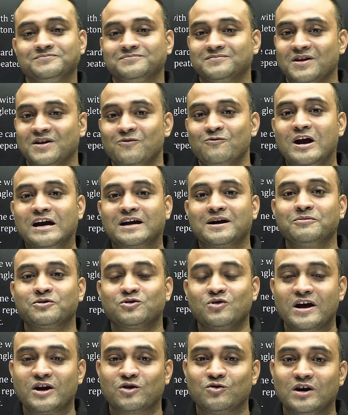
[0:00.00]
welcome to
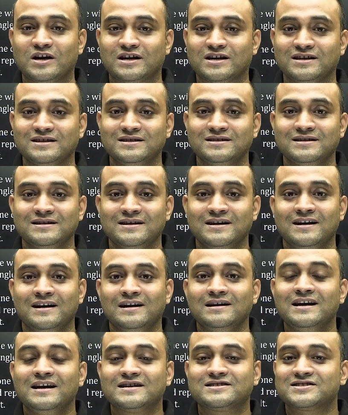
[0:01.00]
iQuanta.
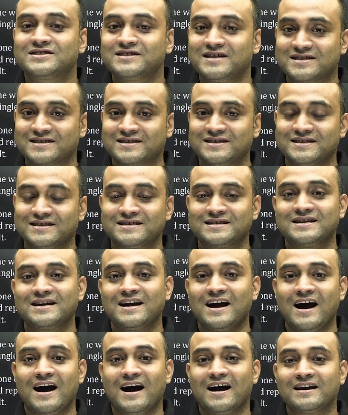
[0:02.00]
Let's discuss
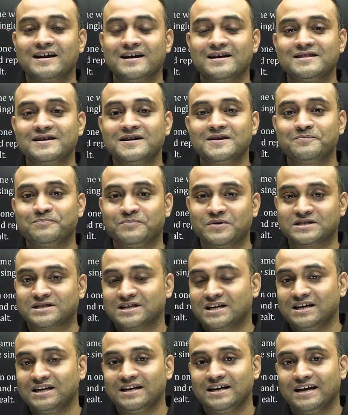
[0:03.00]
another
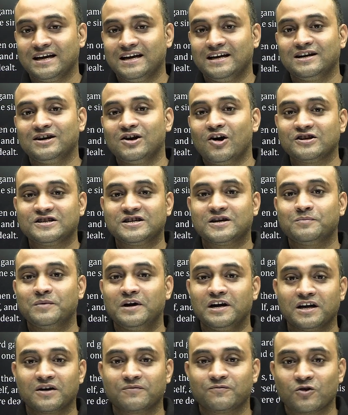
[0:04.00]
puzzle in Logic
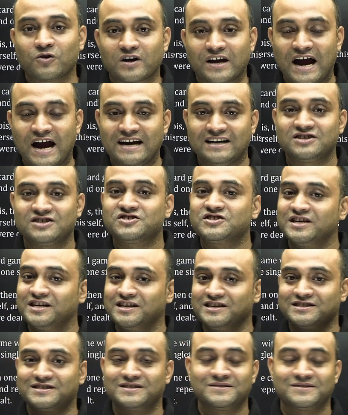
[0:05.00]
Builder for Cat series.